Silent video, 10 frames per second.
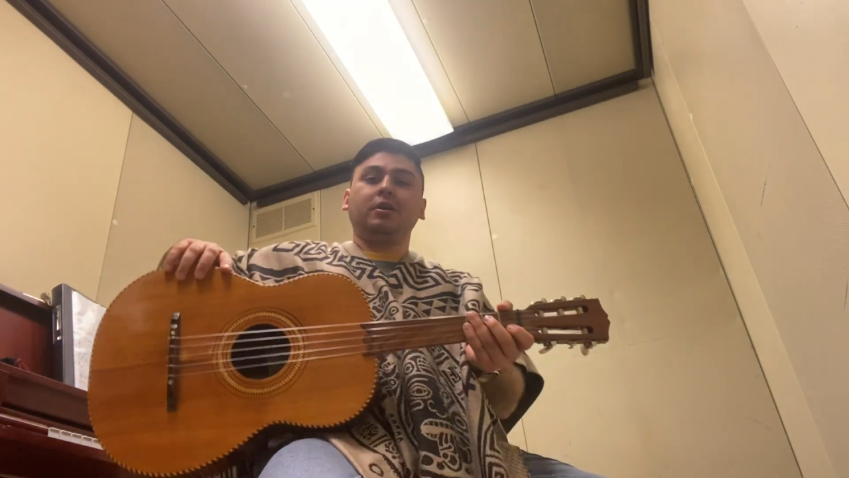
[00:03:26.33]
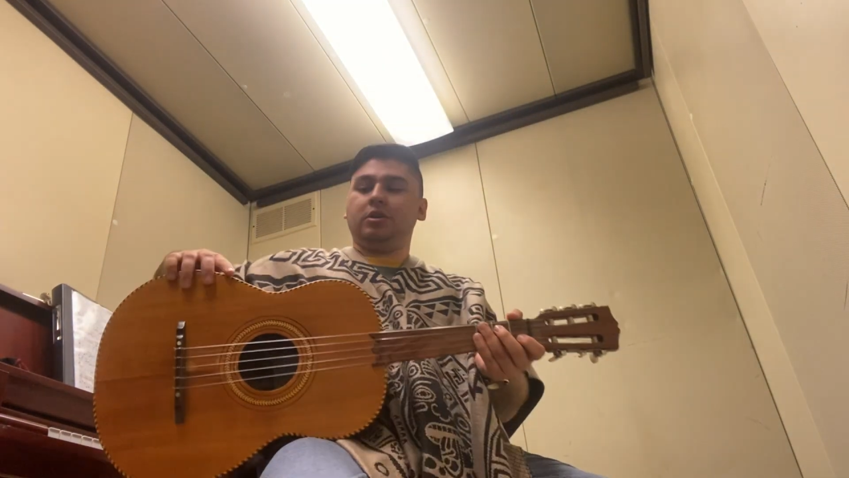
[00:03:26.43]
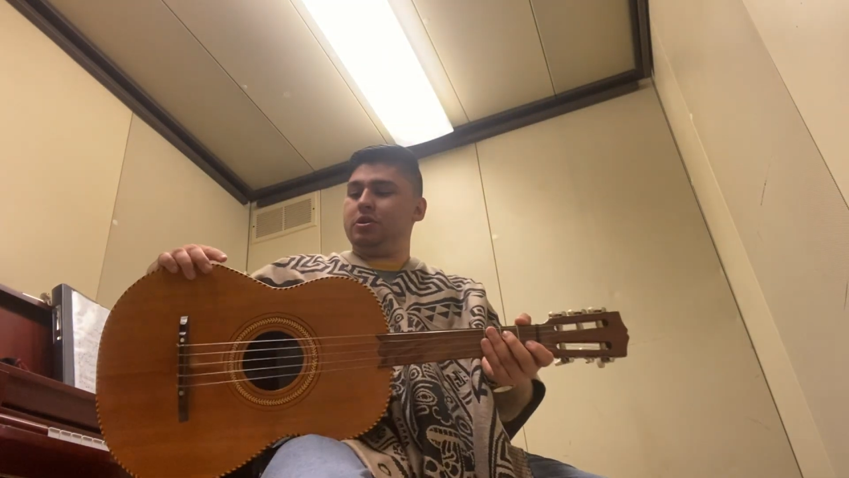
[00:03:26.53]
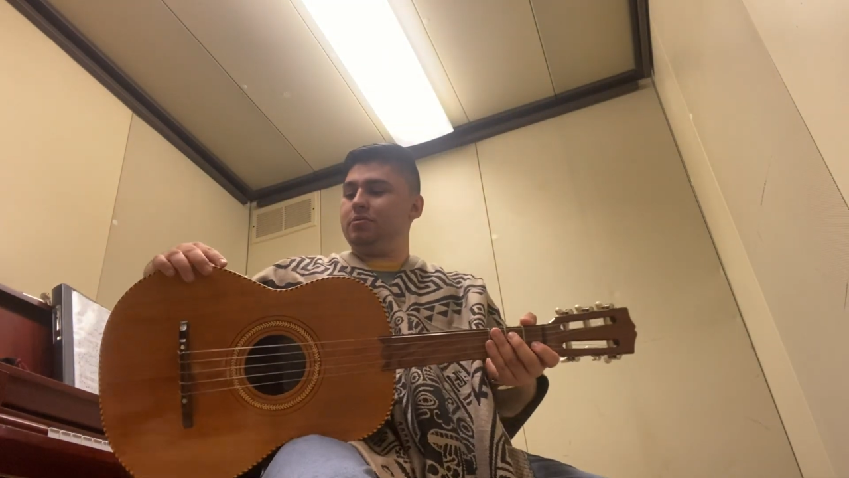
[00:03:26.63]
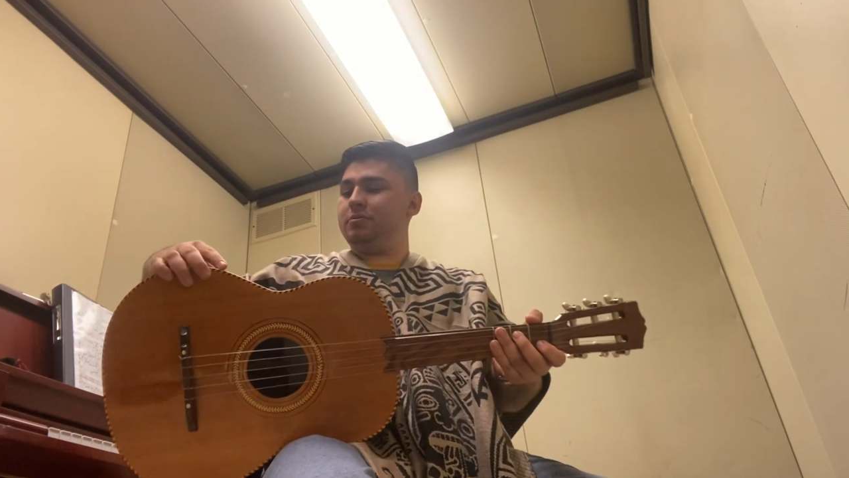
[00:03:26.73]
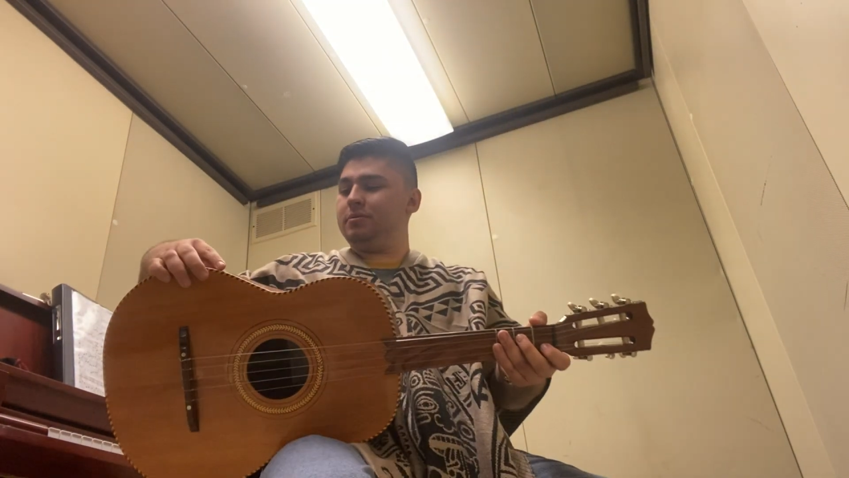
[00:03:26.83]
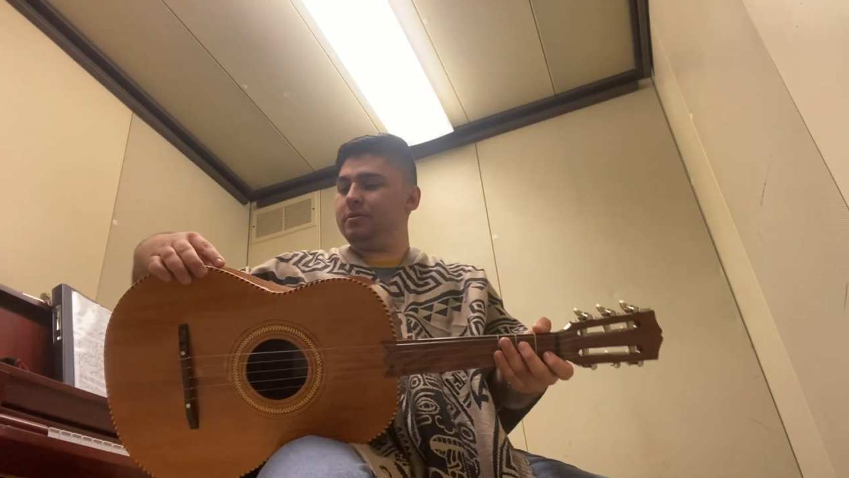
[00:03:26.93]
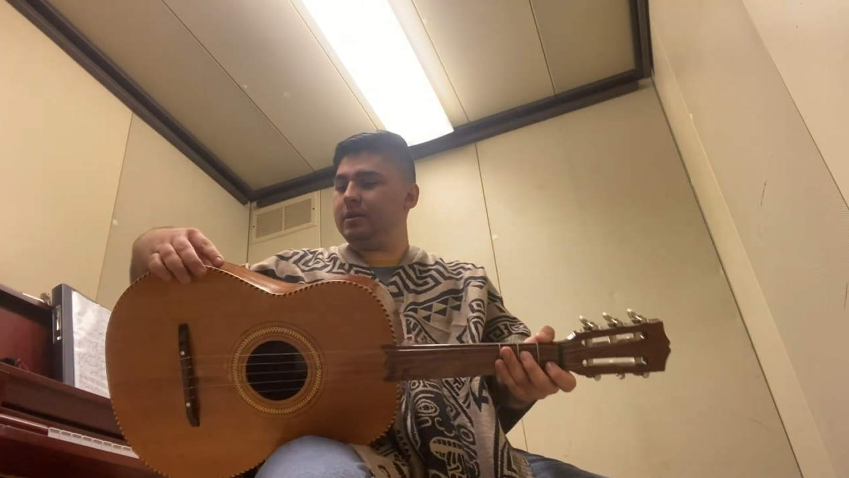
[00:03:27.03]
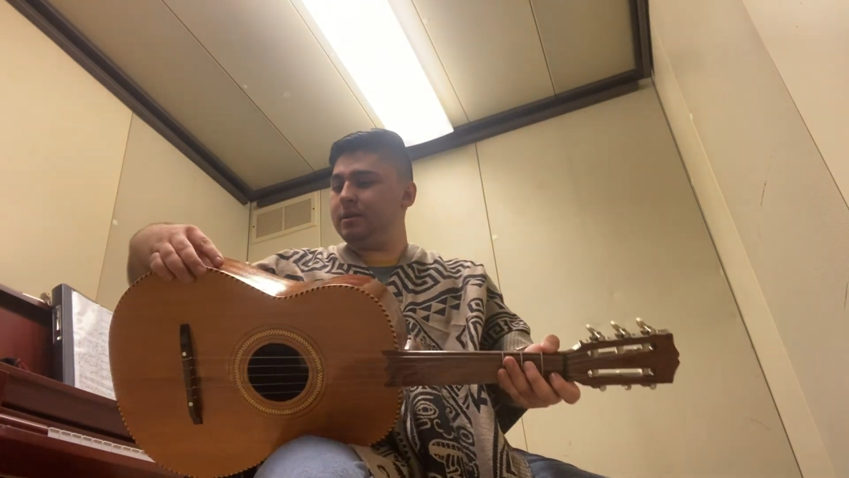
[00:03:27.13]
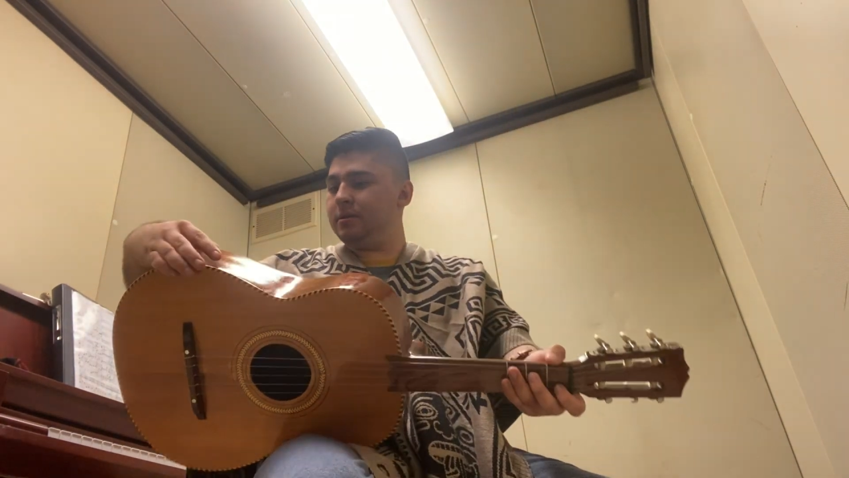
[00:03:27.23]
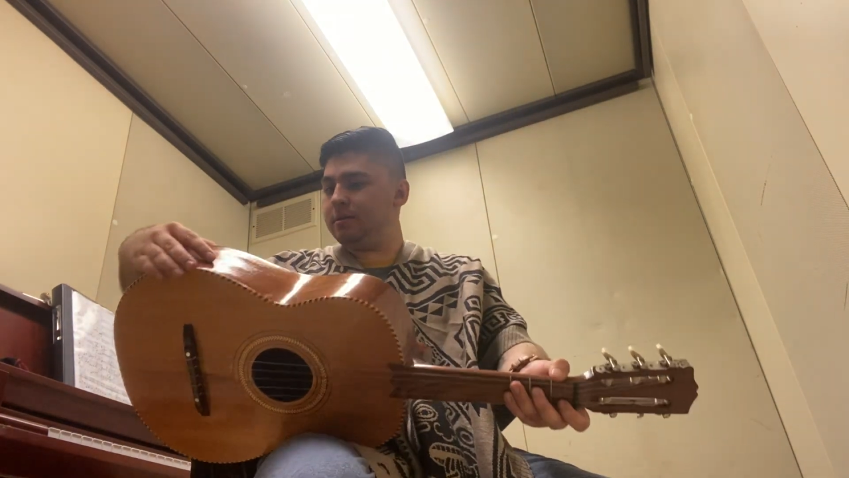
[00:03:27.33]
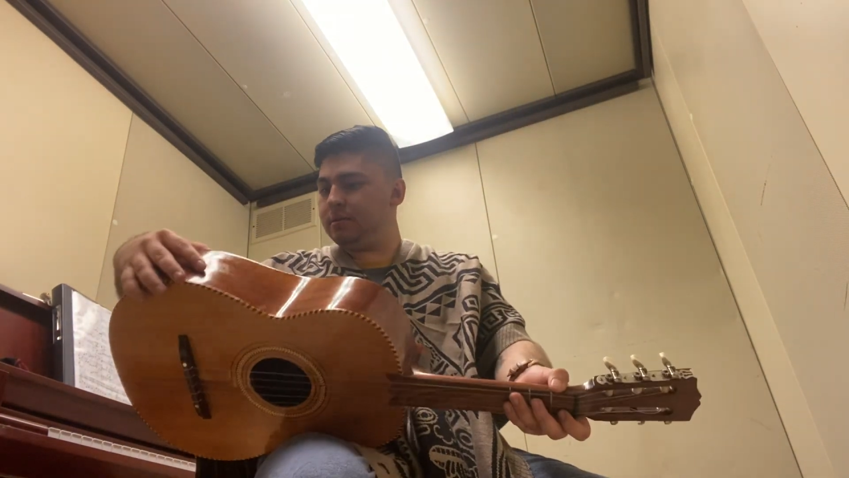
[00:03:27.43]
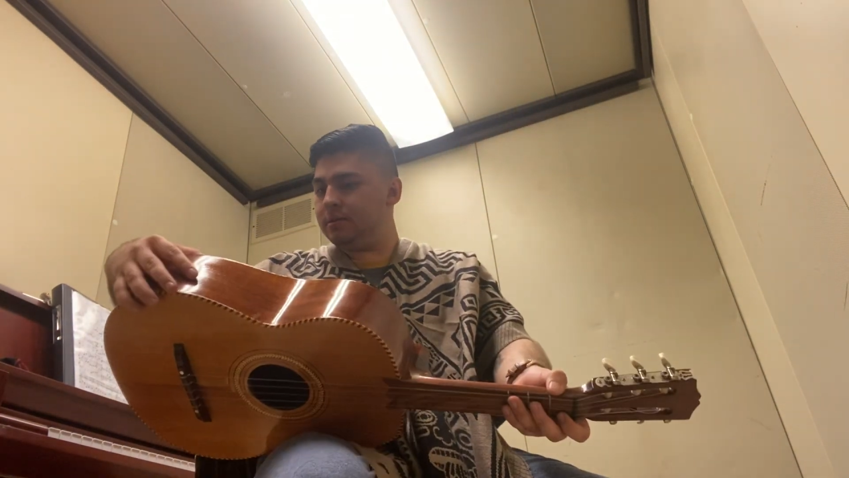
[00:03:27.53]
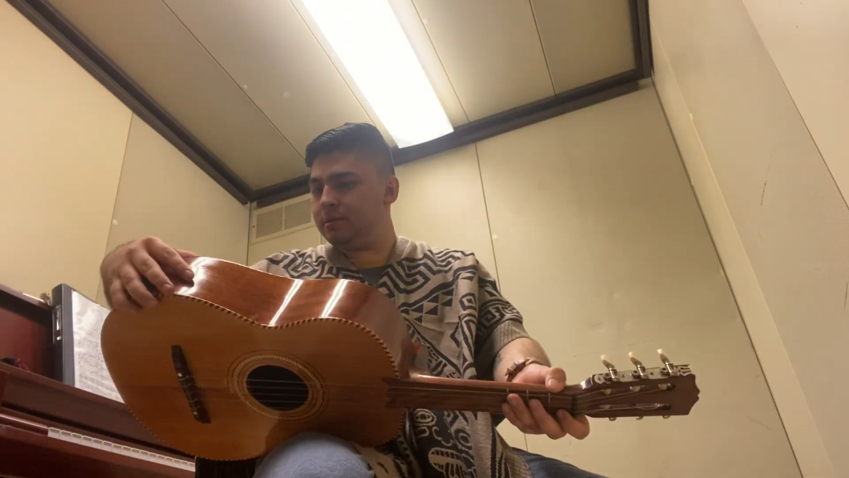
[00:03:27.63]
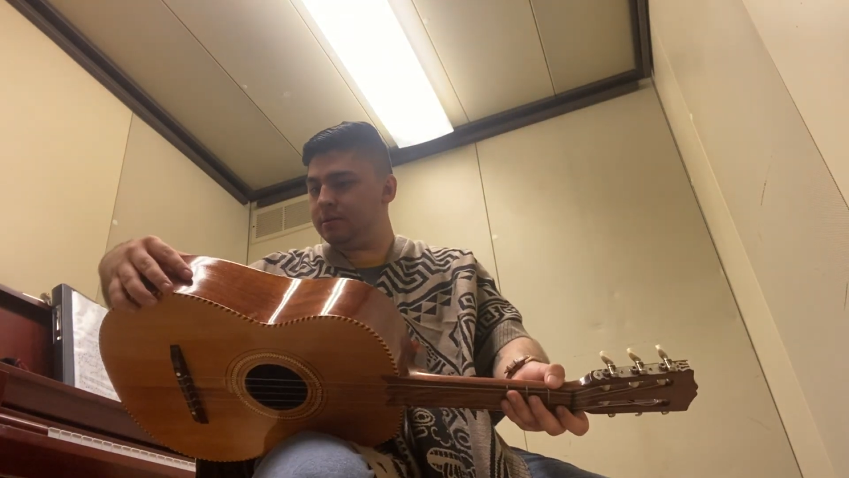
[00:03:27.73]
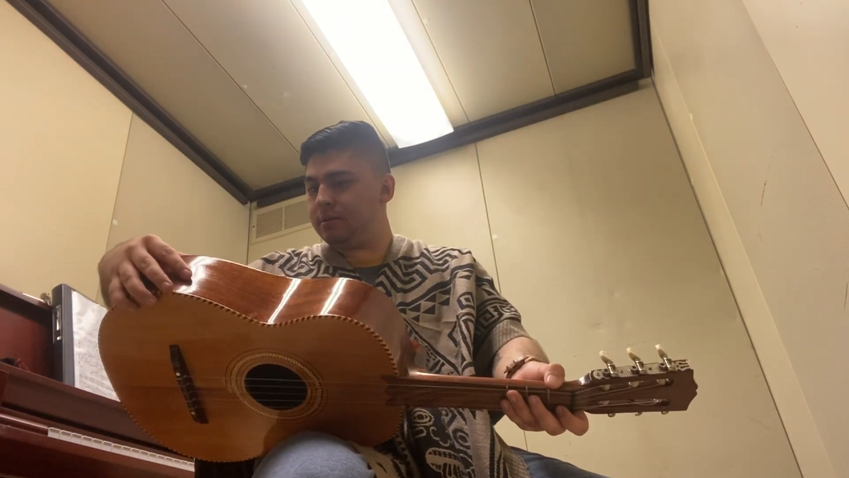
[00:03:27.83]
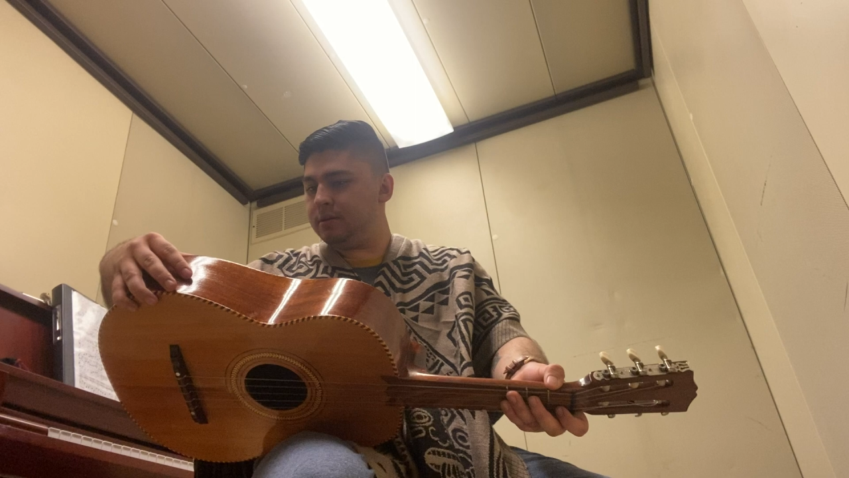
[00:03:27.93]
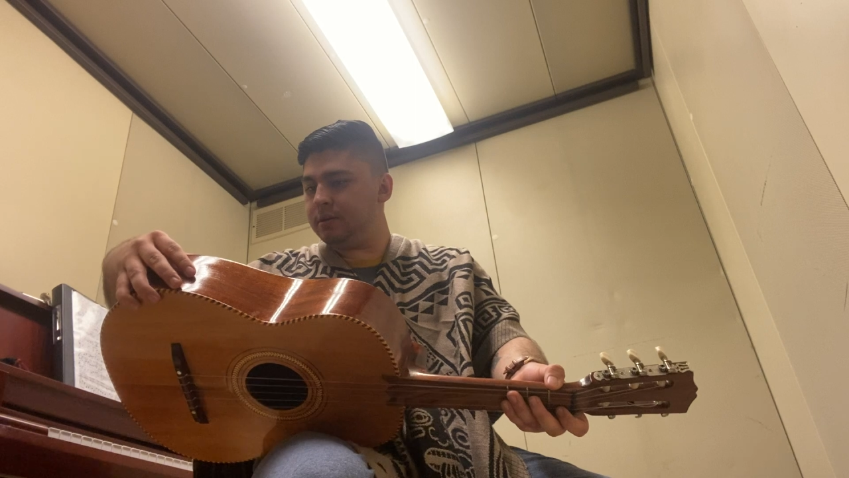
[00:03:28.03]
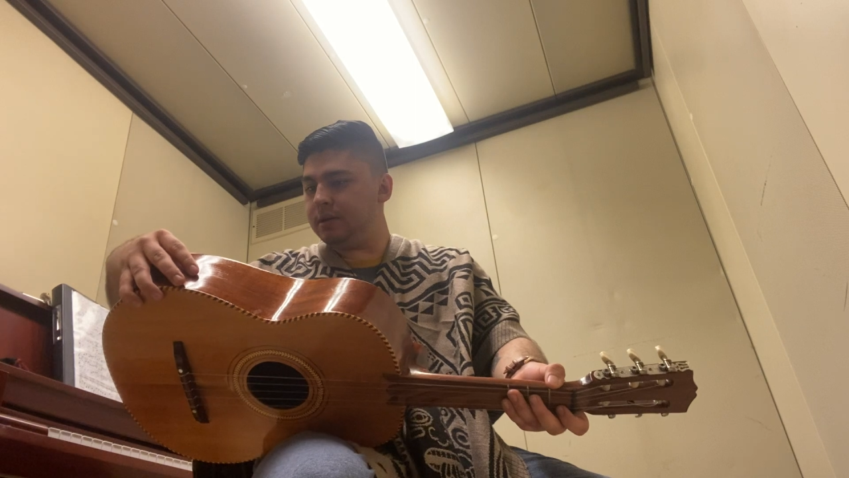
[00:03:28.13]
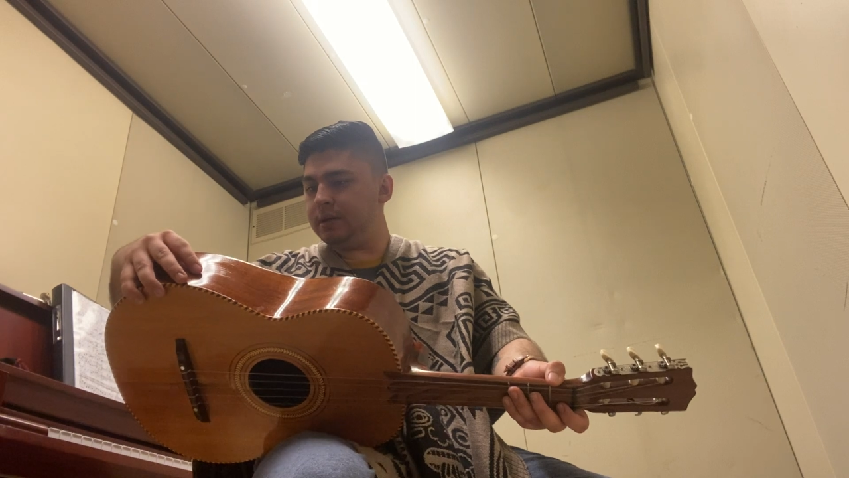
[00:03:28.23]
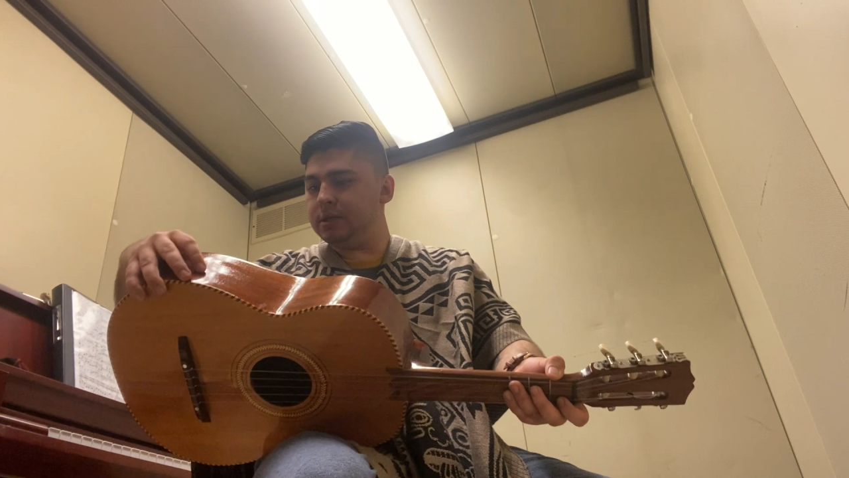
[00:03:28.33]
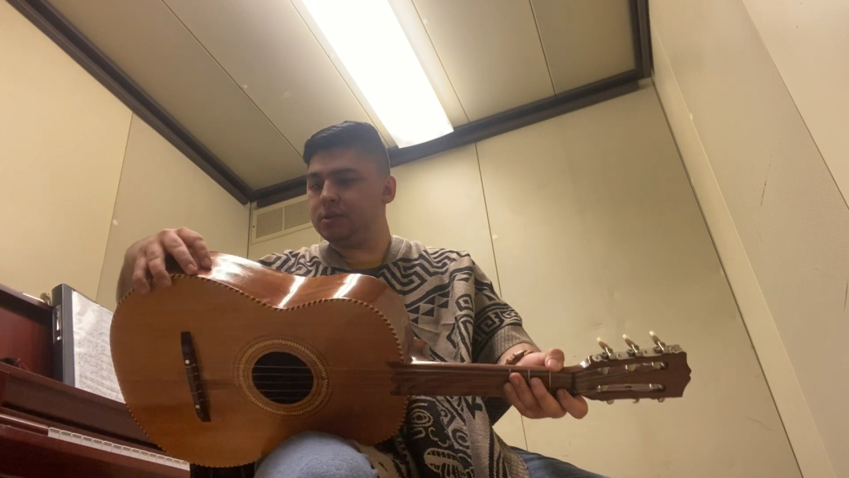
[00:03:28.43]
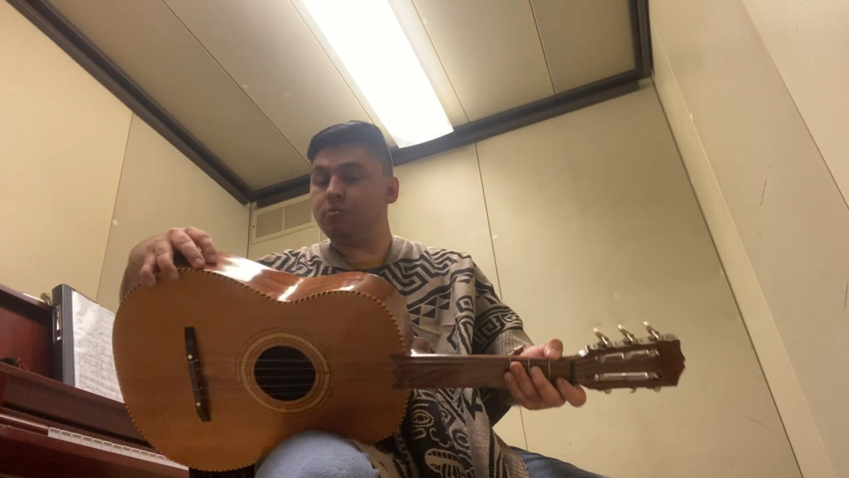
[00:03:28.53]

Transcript: going to do is